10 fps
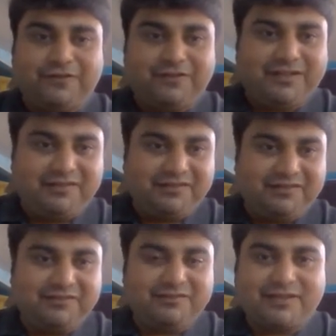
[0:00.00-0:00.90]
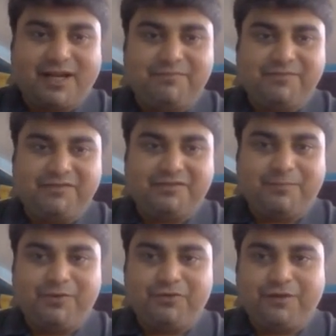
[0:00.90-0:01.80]
After this comes
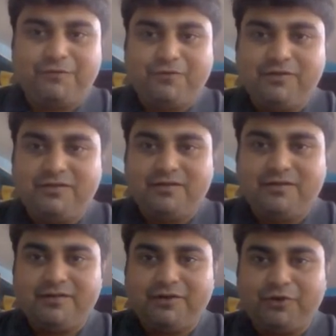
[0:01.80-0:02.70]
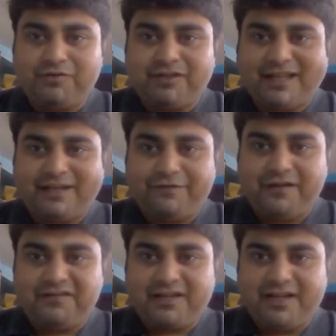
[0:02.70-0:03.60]
a beautiful rook
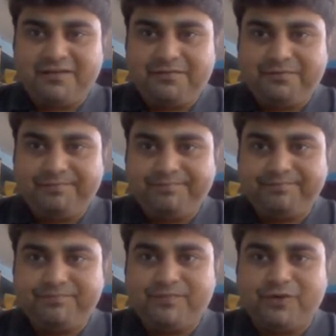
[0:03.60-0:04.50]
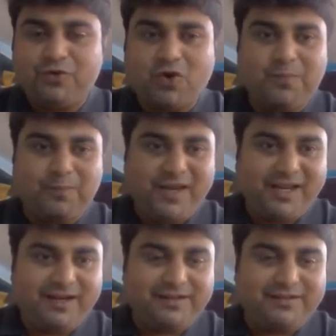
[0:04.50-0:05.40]
sacrifice again. Rook on
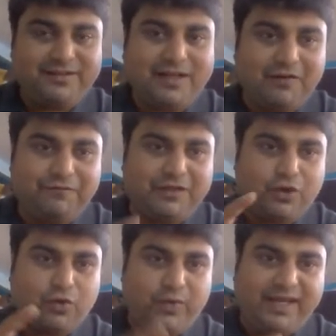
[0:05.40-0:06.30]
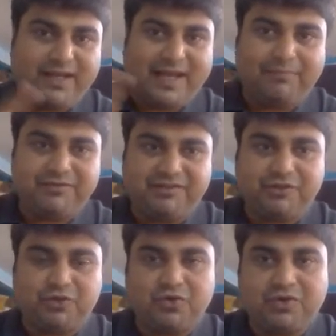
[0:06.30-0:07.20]
b8. Now if the queen captures the
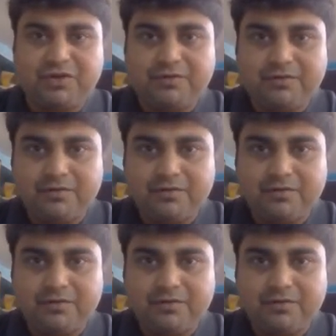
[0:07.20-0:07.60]
rook,